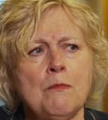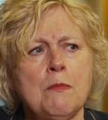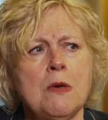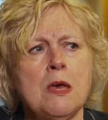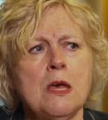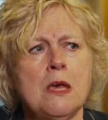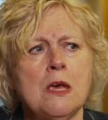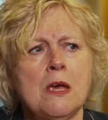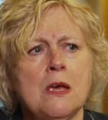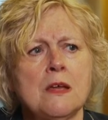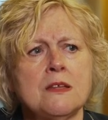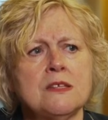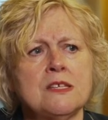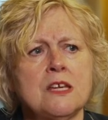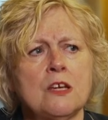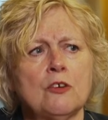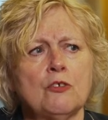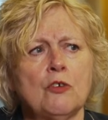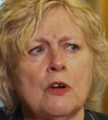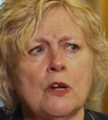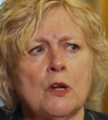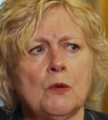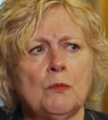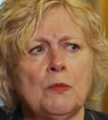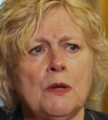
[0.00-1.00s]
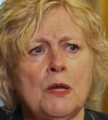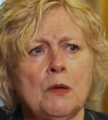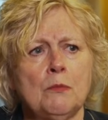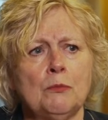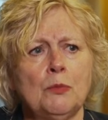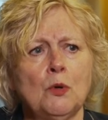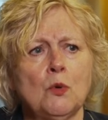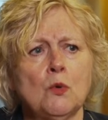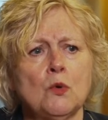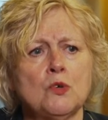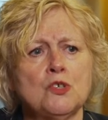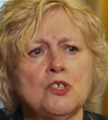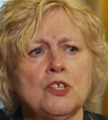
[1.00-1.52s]
me, it's incredibly
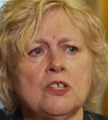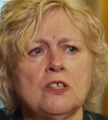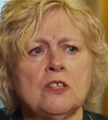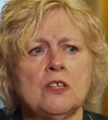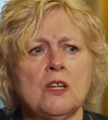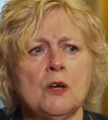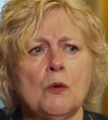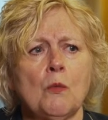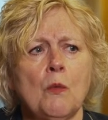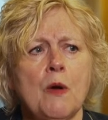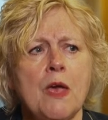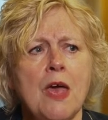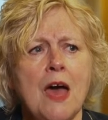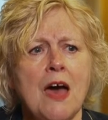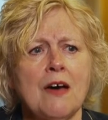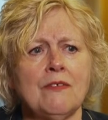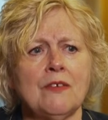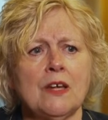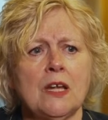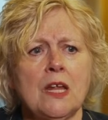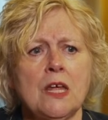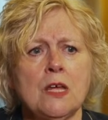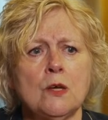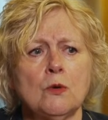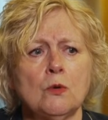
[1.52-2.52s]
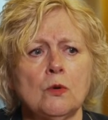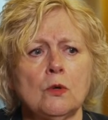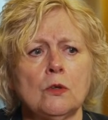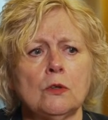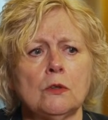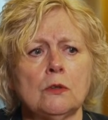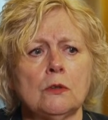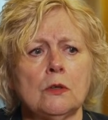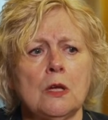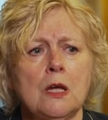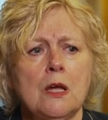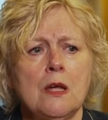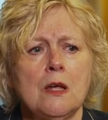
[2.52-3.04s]
important that we have an
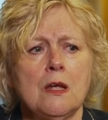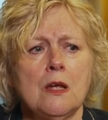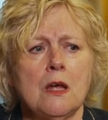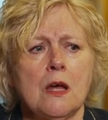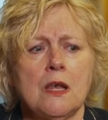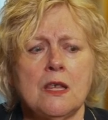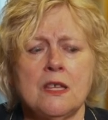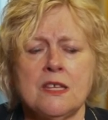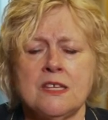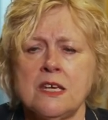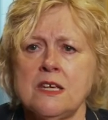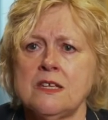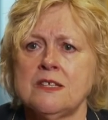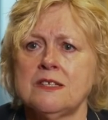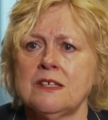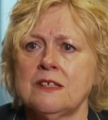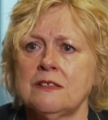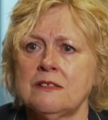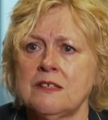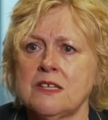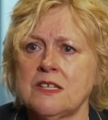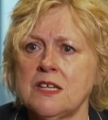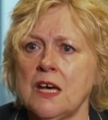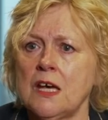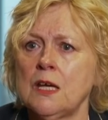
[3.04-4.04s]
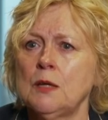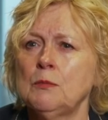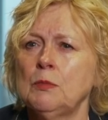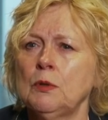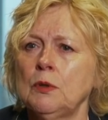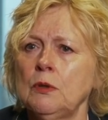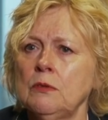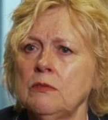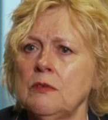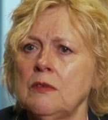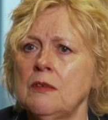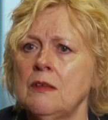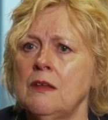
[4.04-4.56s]
equal uh, seat at the
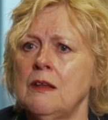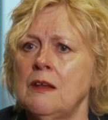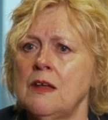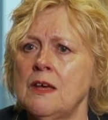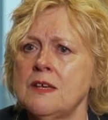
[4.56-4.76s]
table in